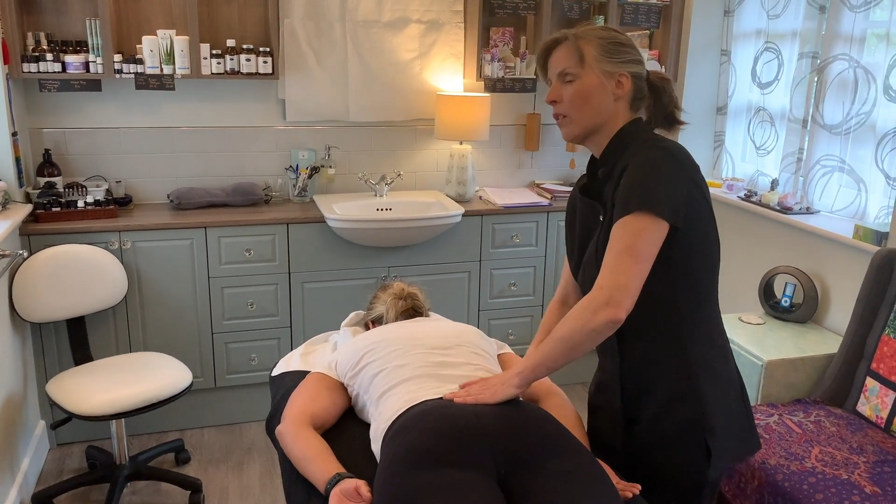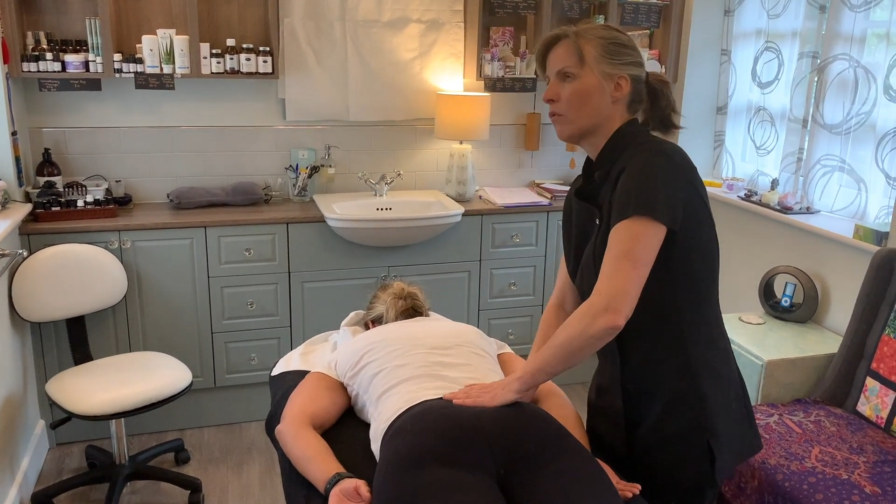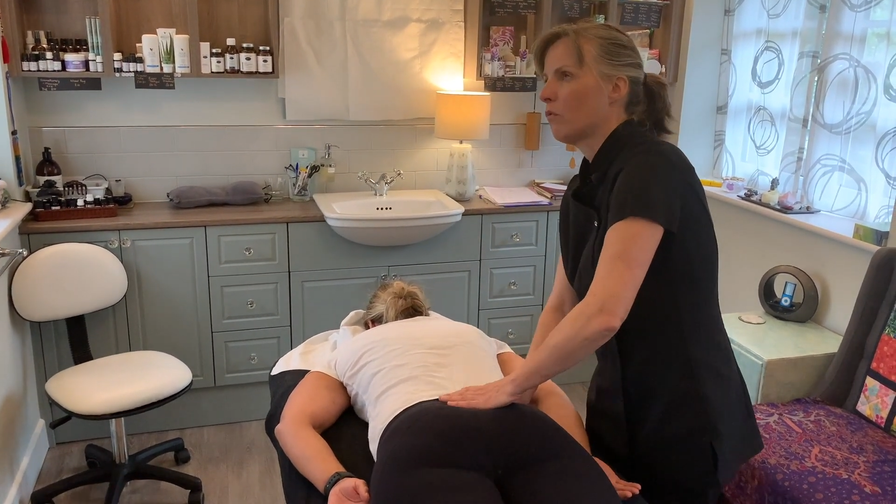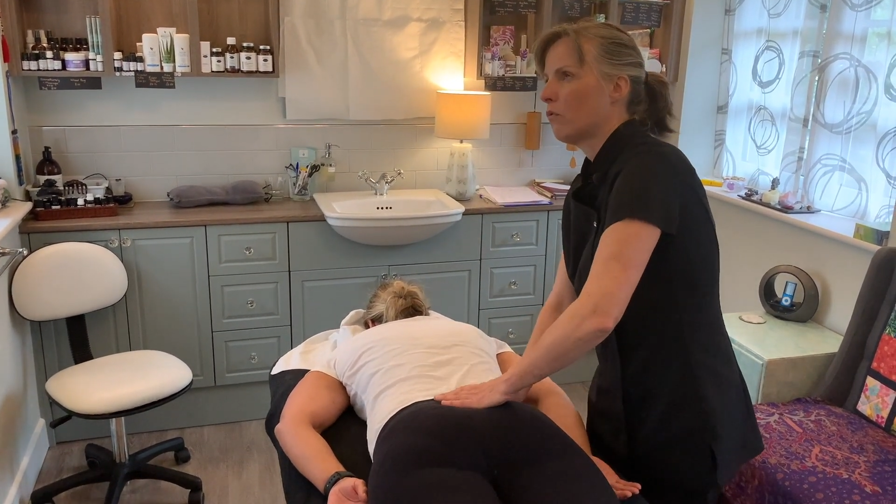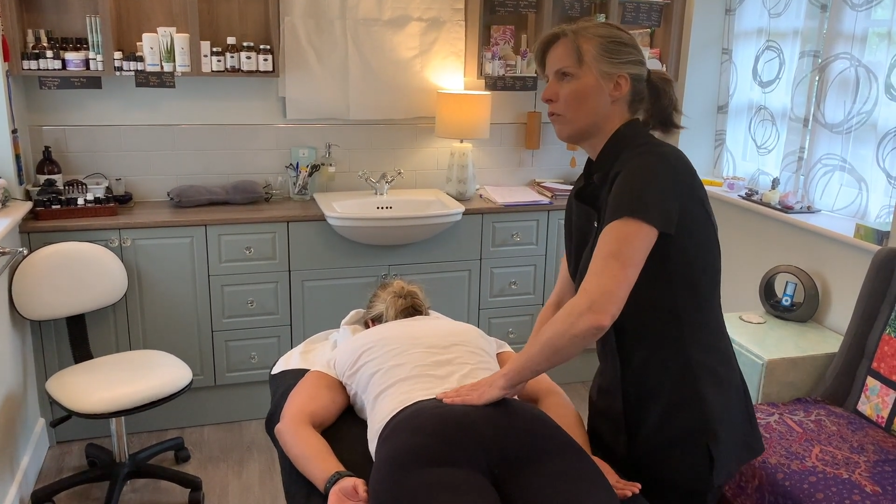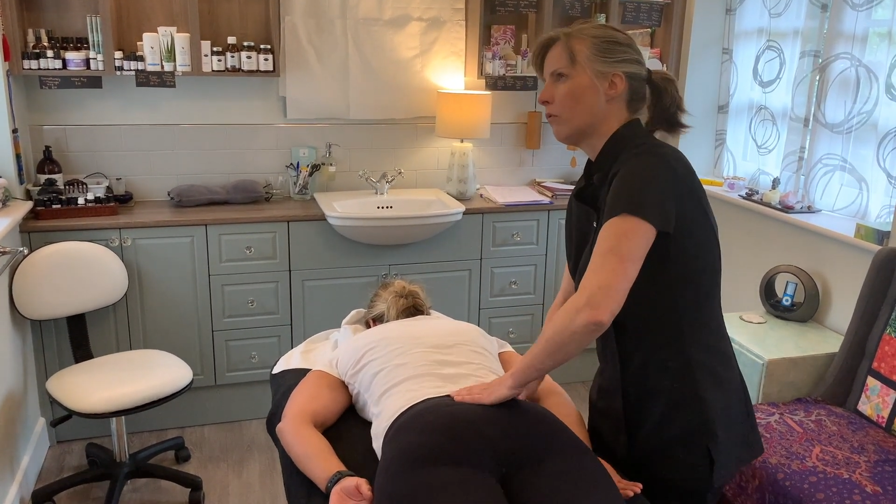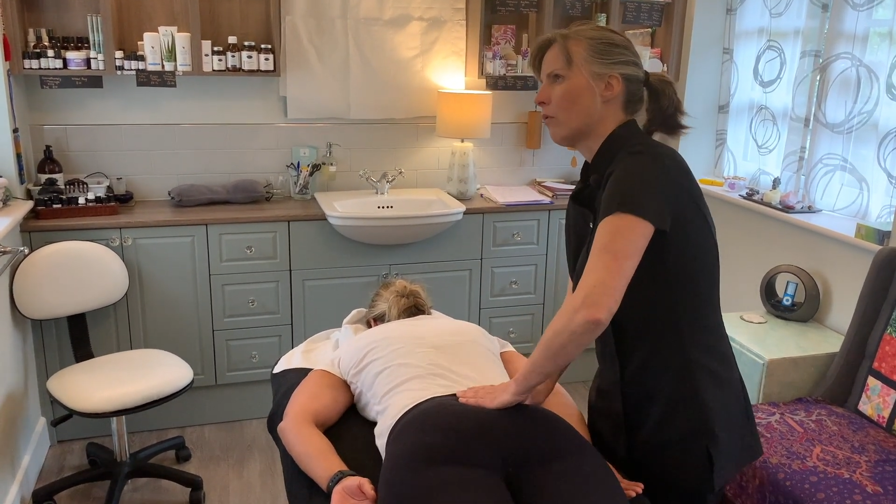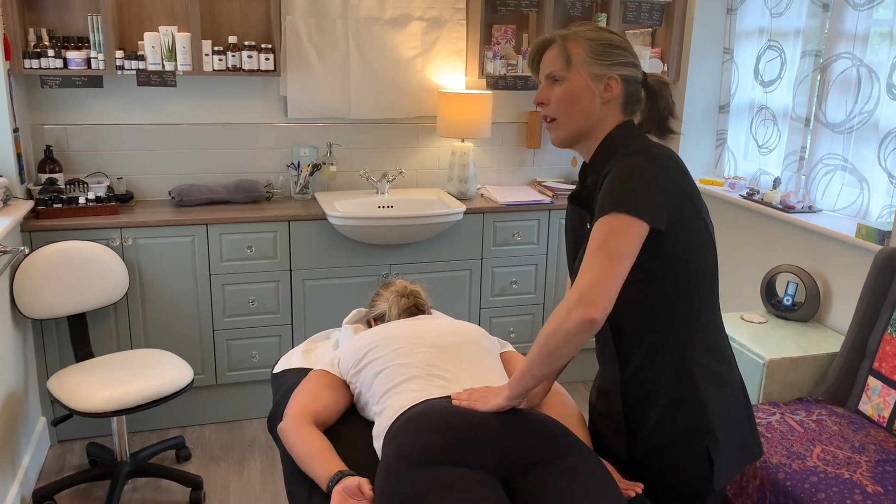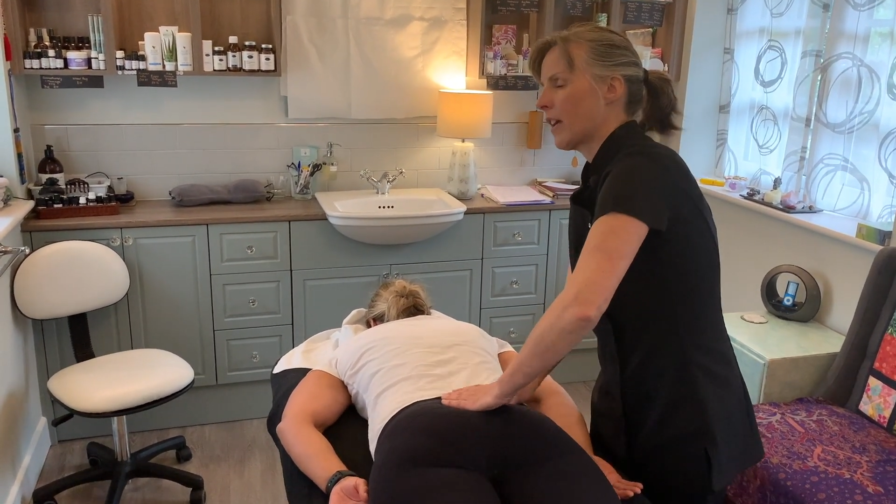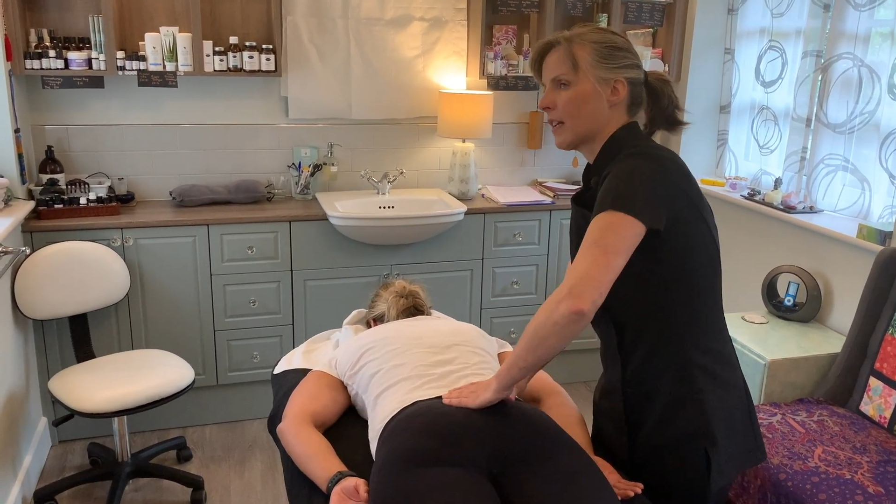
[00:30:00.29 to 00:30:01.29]

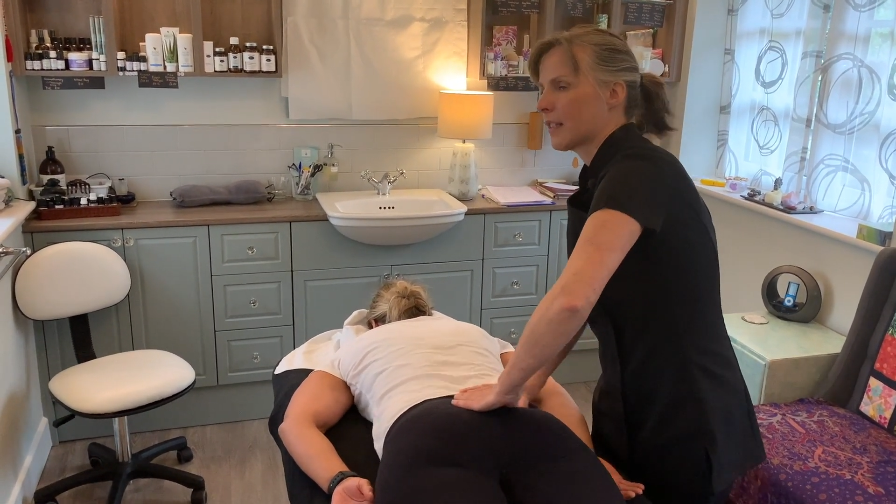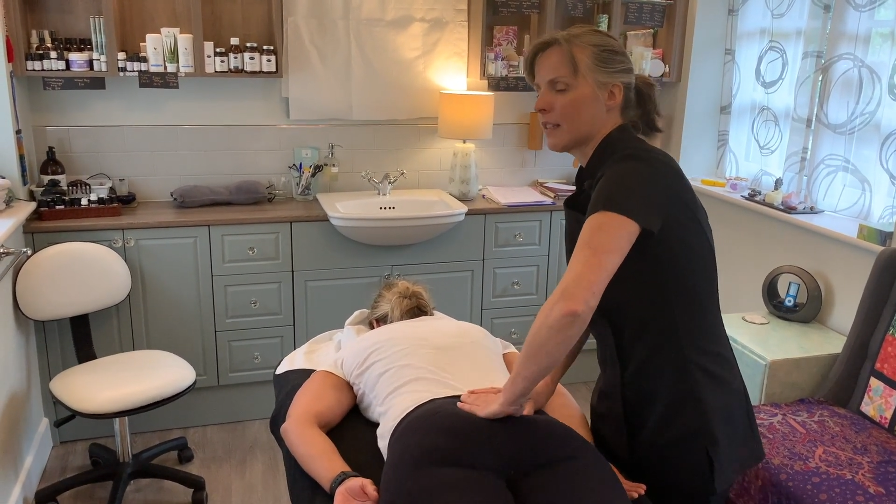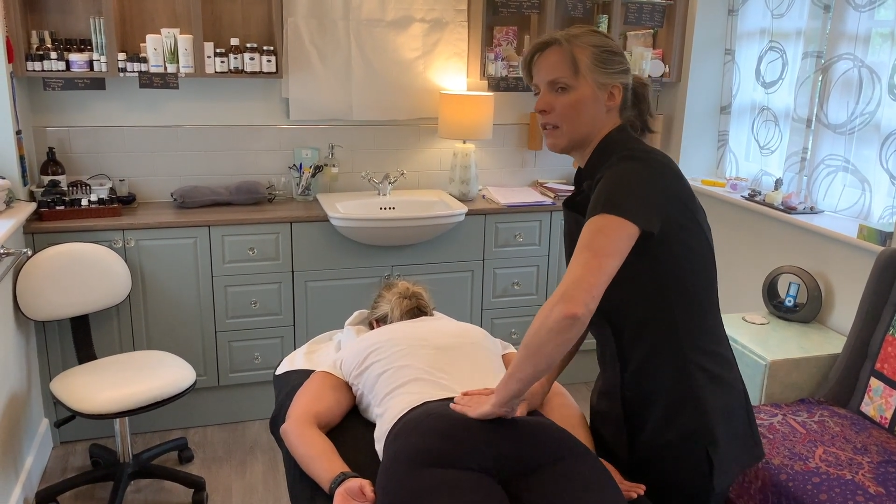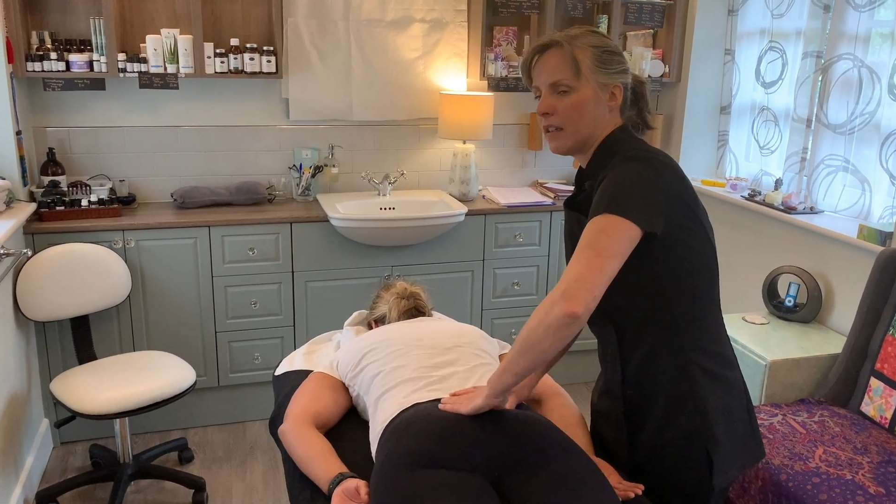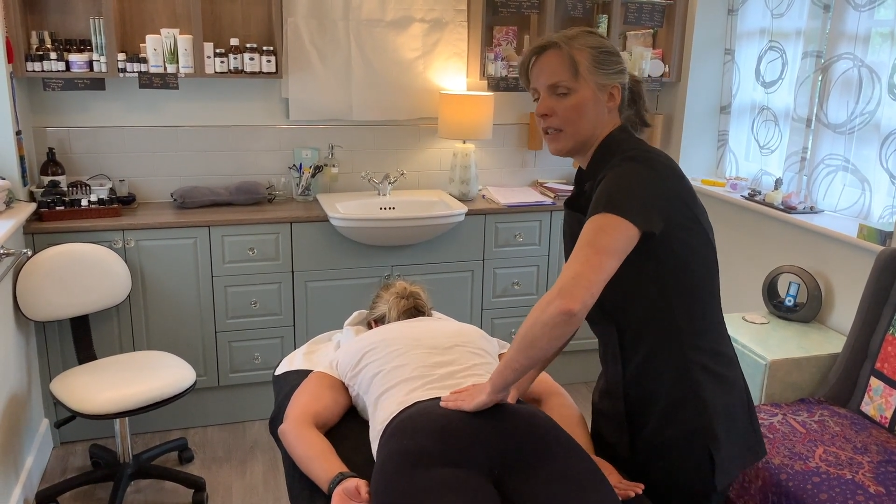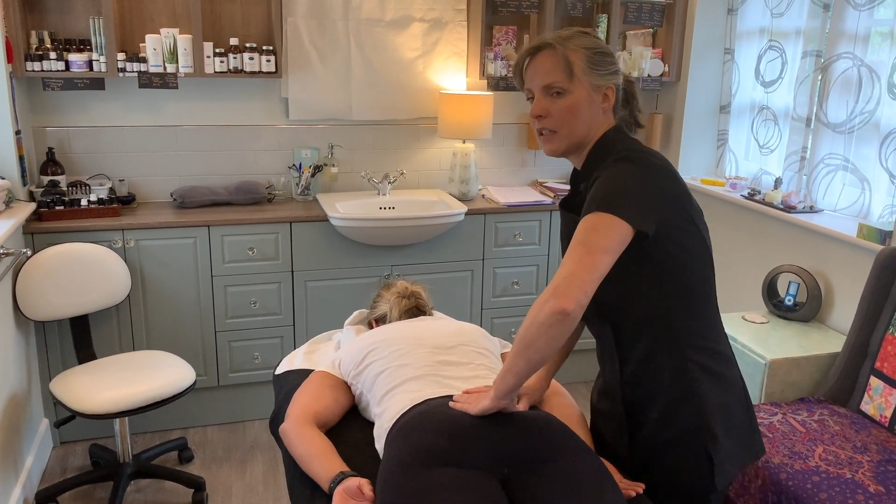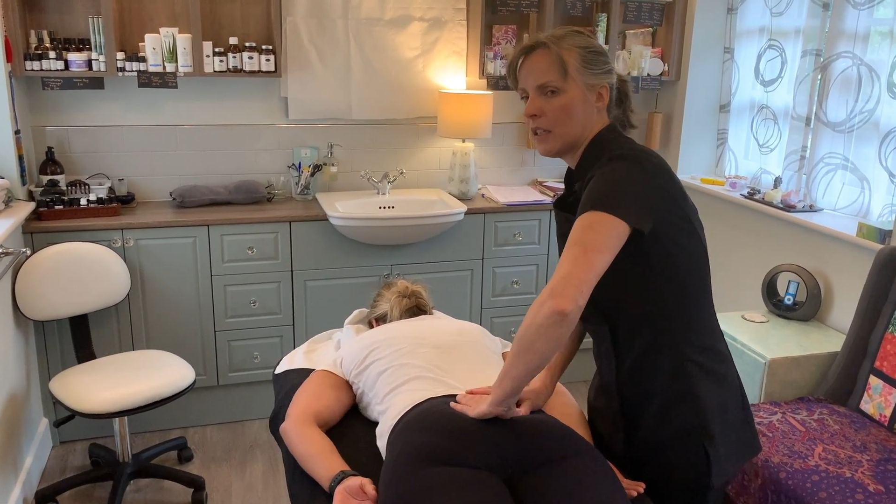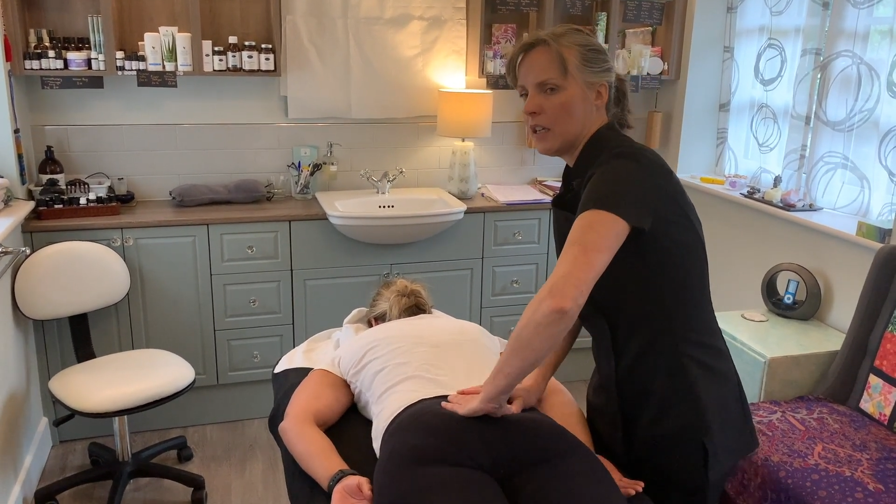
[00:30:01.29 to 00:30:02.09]
right hand side.